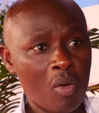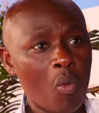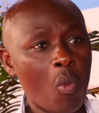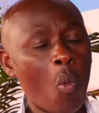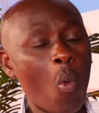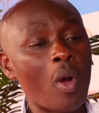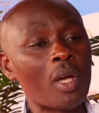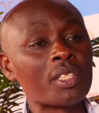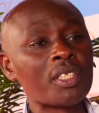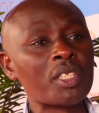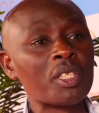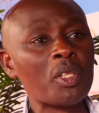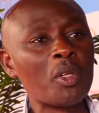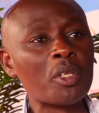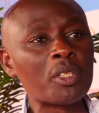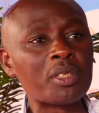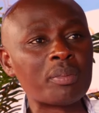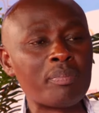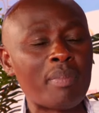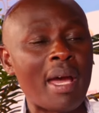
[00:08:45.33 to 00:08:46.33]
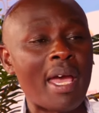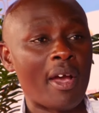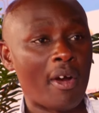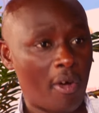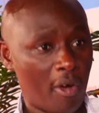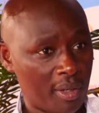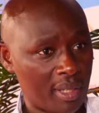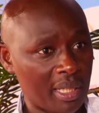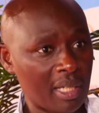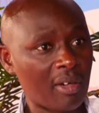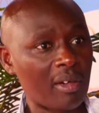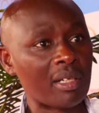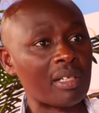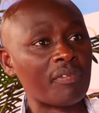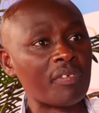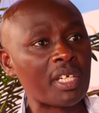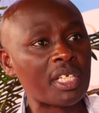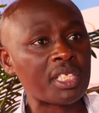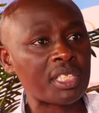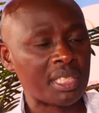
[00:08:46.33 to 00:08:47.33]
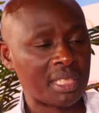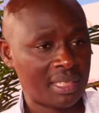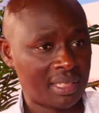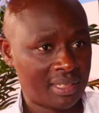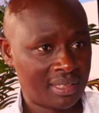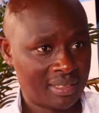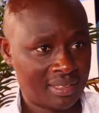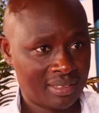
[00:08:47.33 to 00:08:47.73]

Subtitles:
was not my only conviction.